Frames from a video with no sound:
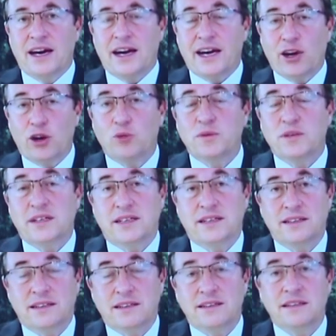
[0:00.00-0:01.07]
I hope that
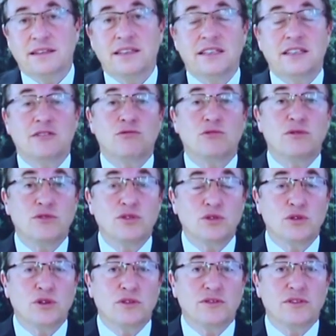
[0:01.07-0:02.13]
in the
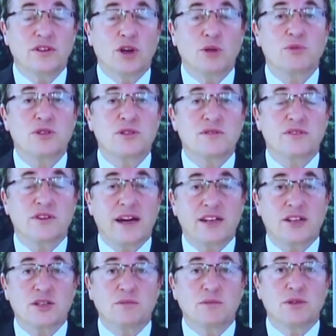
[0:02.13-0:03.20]
review of the options for
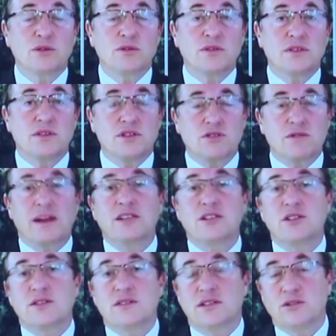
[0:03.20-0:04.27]
action, but also the
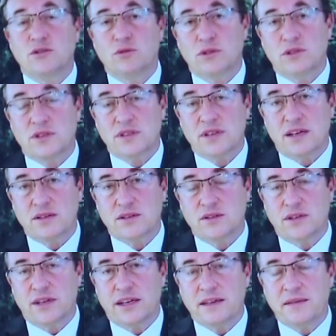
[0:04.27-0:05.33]
strategies that you will discuss
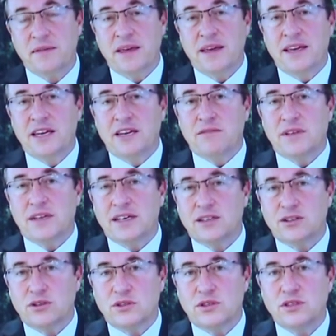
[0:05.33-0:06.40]
today, we can
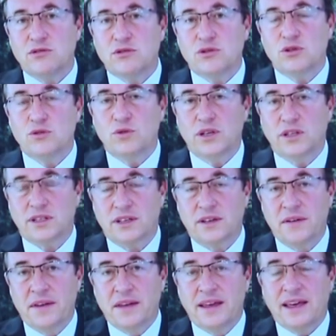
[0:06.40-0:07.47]
continue to work
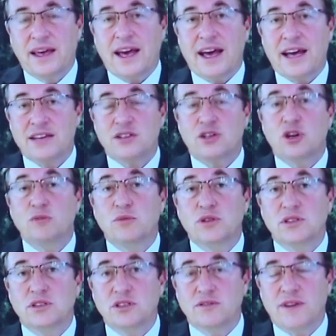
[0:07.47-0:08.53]
as a
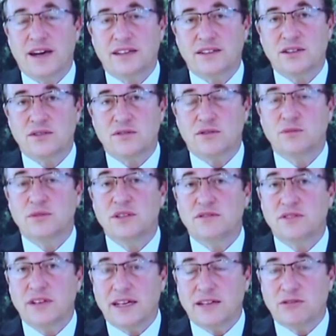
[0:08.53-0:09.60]
community of actors from
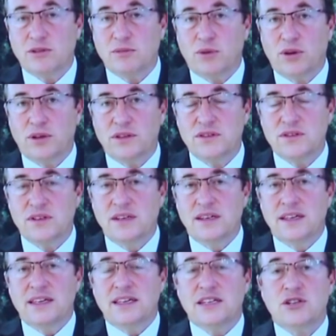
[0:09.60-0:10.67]
different entry points
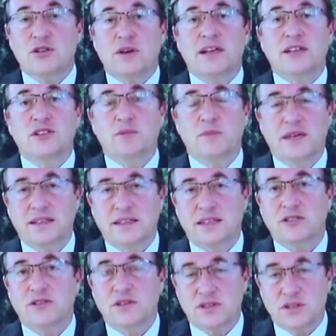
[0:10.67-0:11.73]
in trying to make
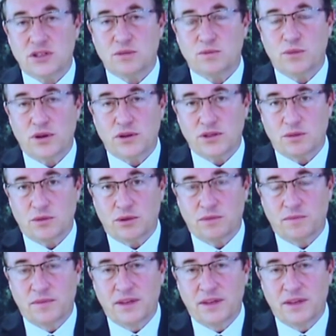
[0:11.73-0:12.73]
that transition possible.